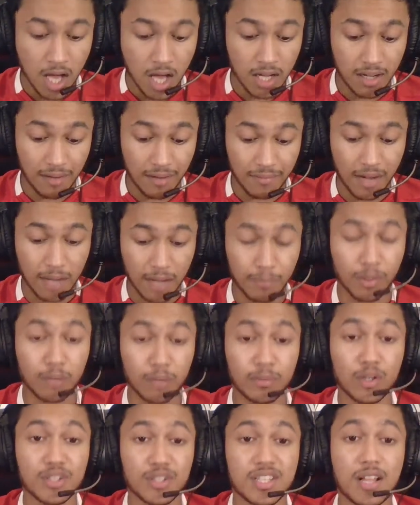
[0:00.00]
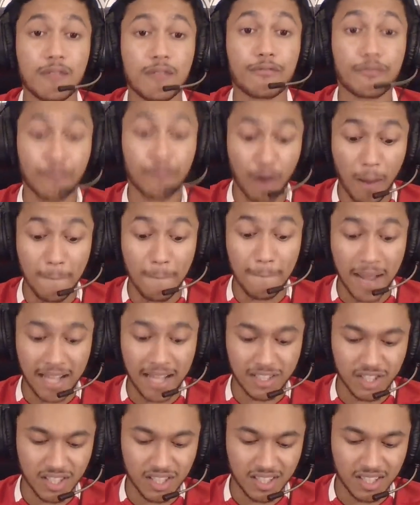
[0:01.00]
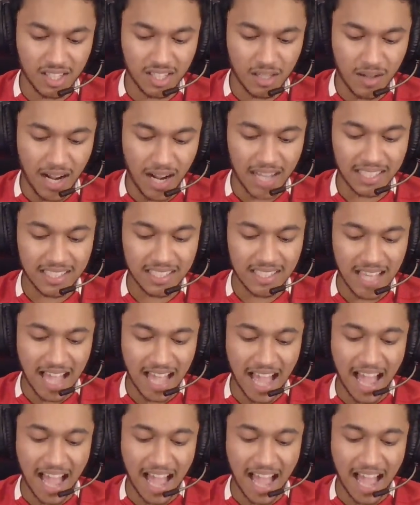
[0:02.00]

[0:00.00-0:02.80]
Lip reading: contract proposal from Manchester United,